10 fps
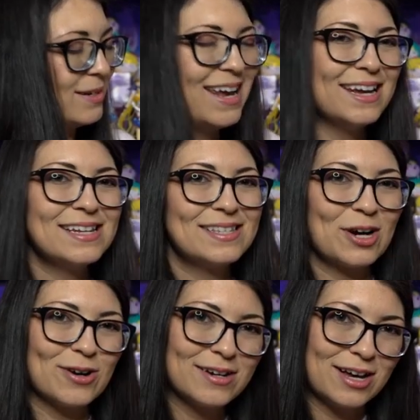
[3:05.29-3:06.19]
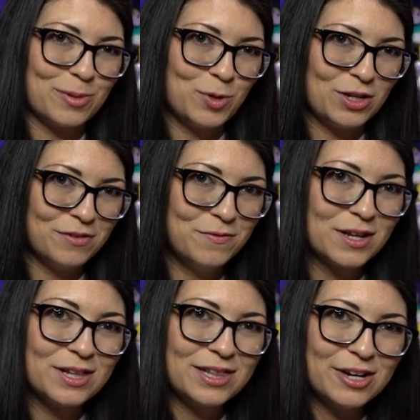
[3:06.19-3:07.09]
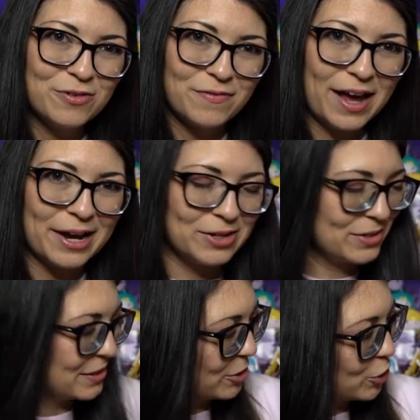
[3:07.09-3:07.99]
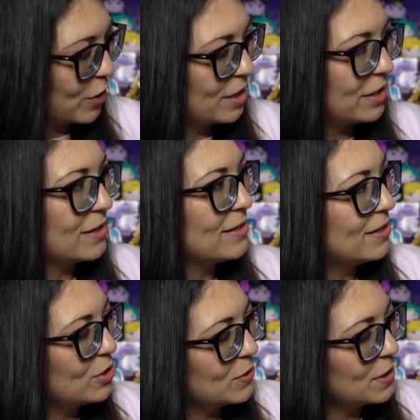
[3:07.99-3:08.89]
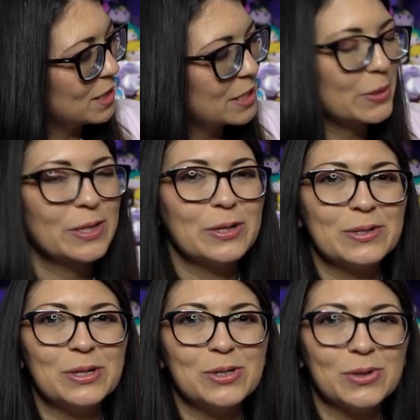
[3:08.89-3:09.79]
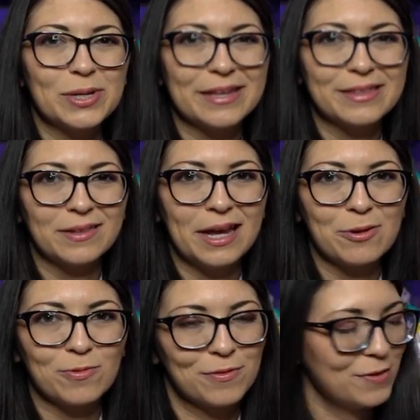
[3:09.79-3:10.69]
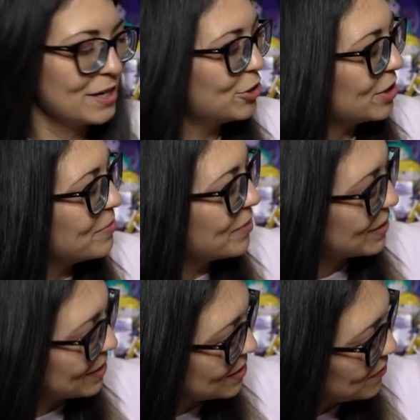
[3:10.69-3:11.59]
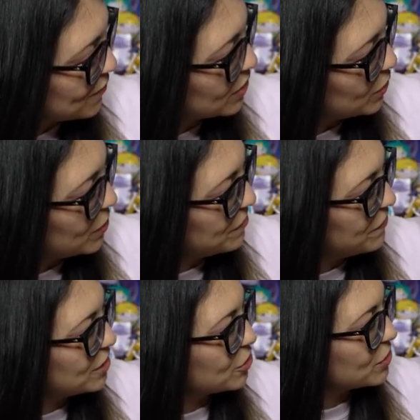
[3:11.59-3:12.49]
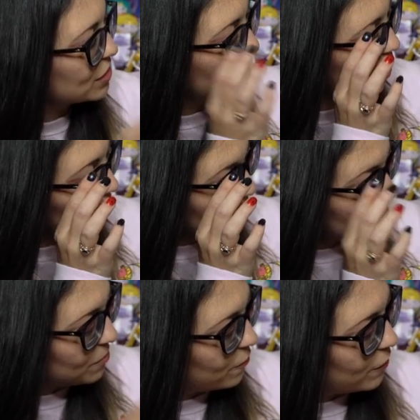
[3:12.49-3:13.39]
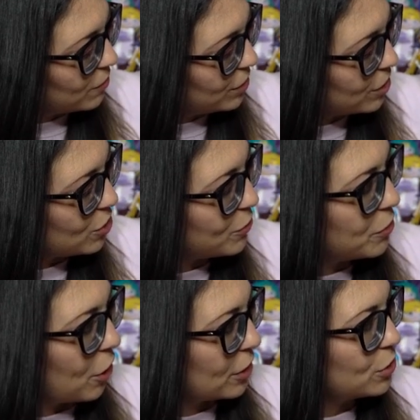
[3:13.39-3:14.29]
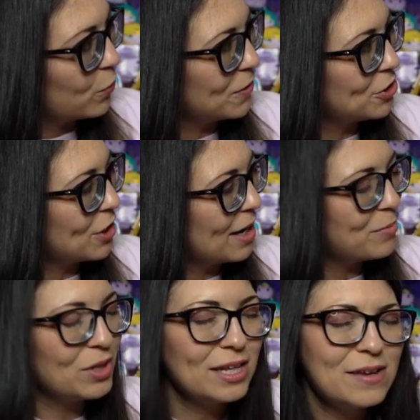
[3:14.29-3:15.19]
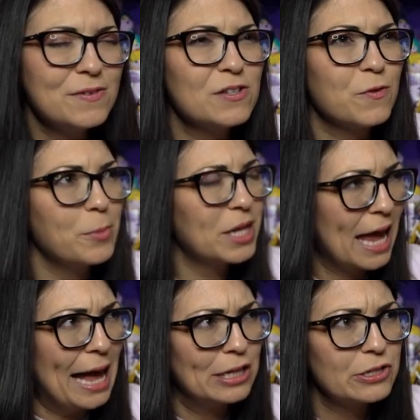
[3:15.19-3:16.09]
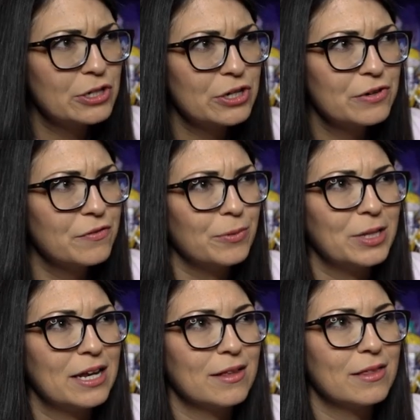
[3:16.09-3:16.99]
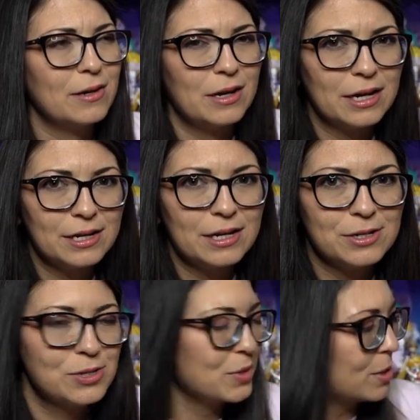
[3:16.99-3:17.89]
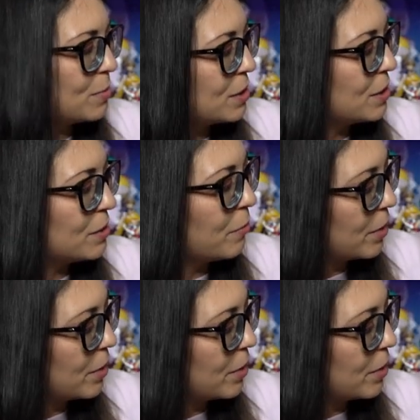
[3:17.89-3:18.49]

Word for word: Next are a couple of clear files. I'll try to do this so that you don't get the light reflection, but this first one features some very cute art, which I believe is from a calendar from like the 90s or something,